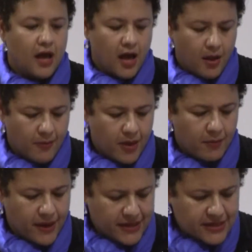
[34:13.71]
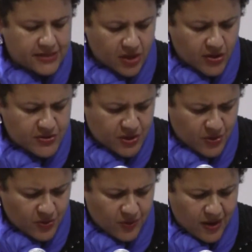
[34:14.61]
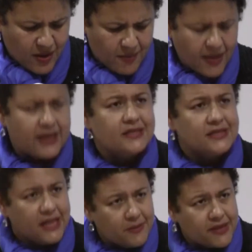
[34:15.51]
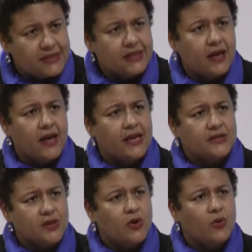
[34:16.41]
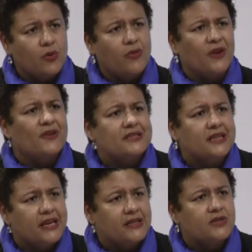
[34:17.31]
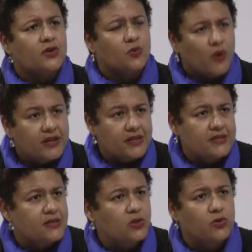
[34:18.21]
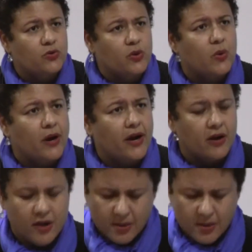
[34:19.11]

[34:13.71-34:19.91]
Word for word: Um, but it is also um, a statement, uh, as though there is an answer. What does the Lord require?